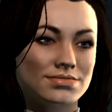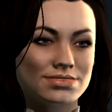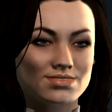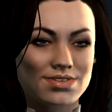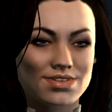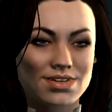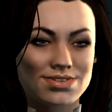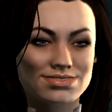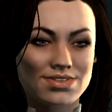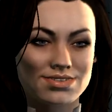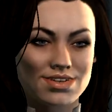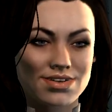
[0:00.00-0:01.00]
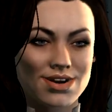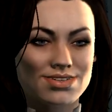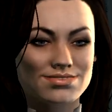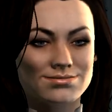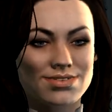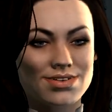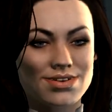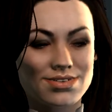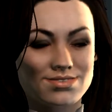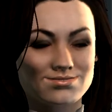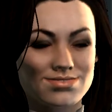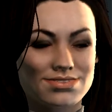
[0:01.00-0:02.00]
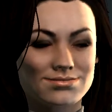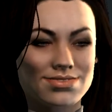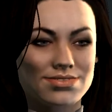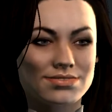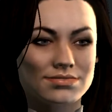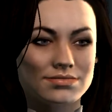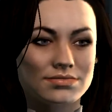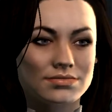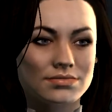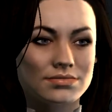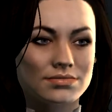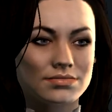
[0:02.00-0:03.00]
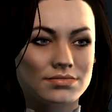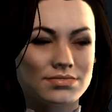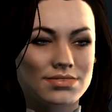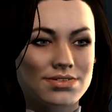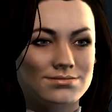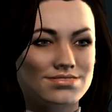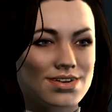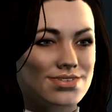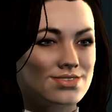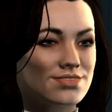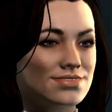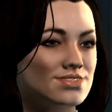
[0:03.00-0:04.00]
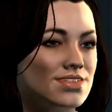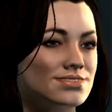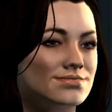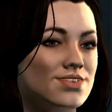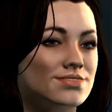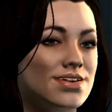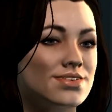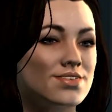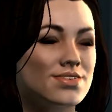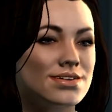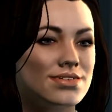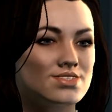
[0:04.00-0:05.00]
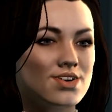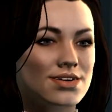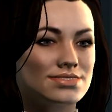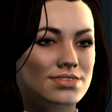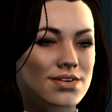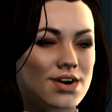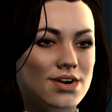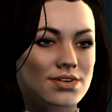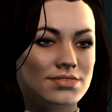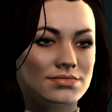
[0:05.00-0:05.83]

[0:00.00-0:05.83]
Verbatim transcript: It's one of the reasons the elusive man handpicked me. I'm very good at just about anything I choose to do.